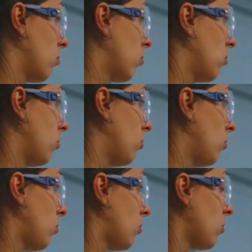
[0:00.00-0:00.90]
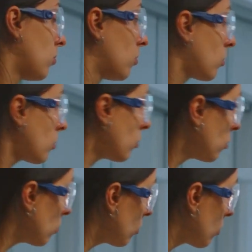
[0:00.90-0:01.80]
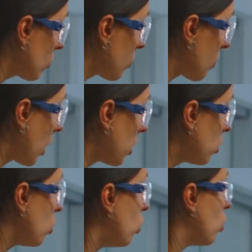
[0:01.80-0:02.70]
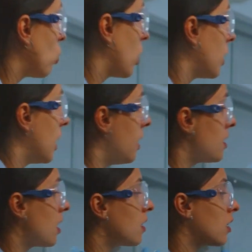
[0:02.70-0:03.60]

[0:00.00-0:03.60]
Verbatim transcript: be tampered with. They contend that humans lack the wisdom and